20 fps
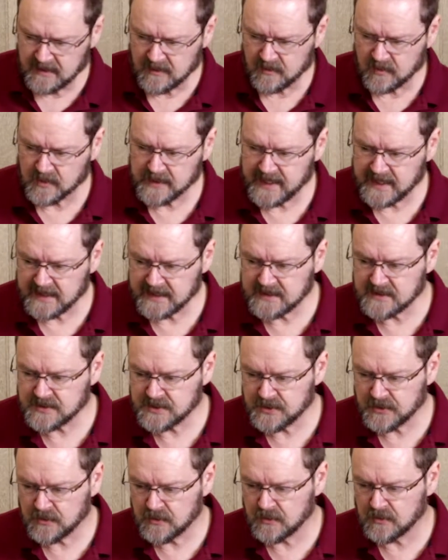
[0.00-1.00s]
We'll get
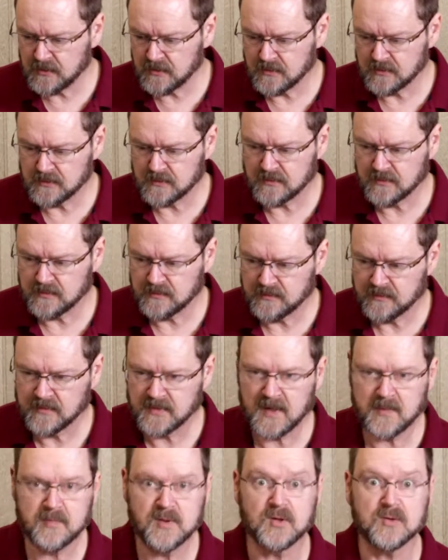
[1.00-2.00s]
into
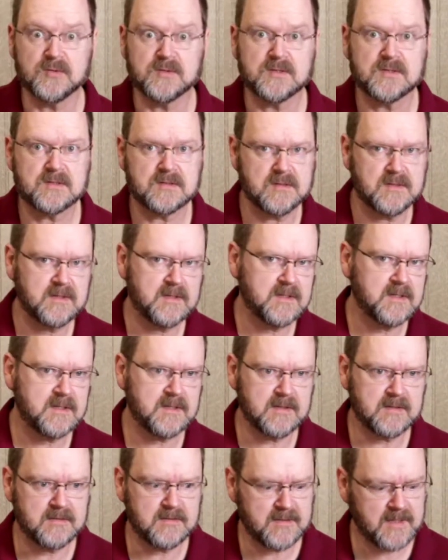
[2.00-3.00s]
the boots,
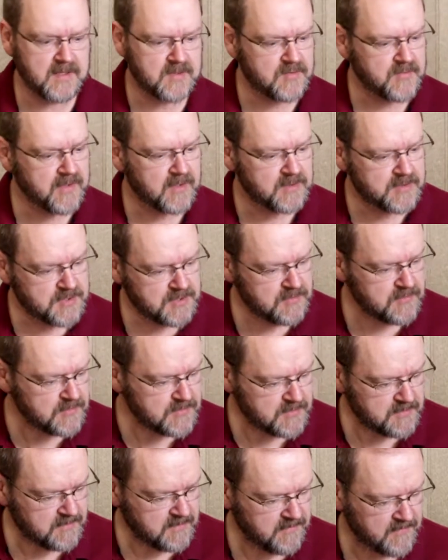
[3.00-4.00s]
not trail
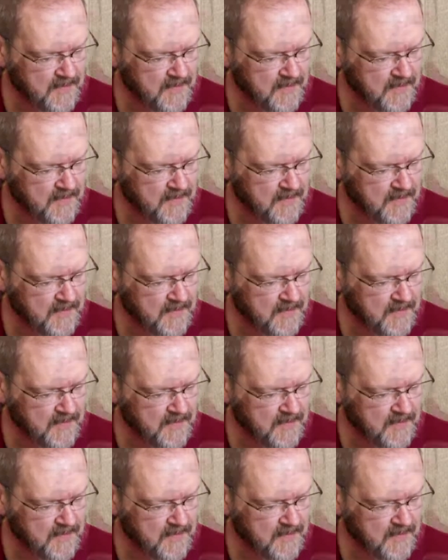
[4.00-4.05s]
shoes.